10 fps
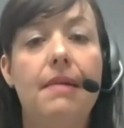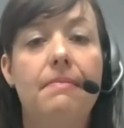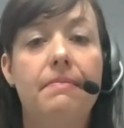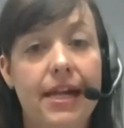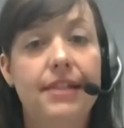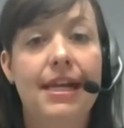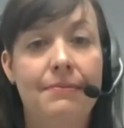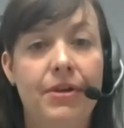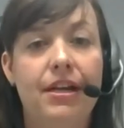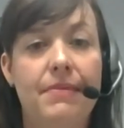yes,
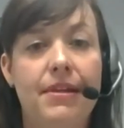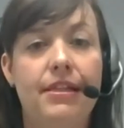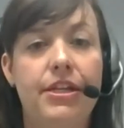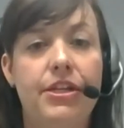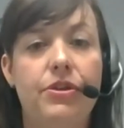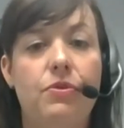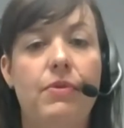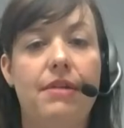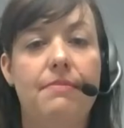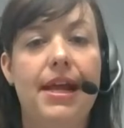I'm recommending that you
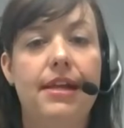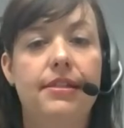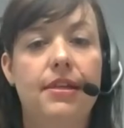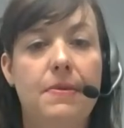wear a mask.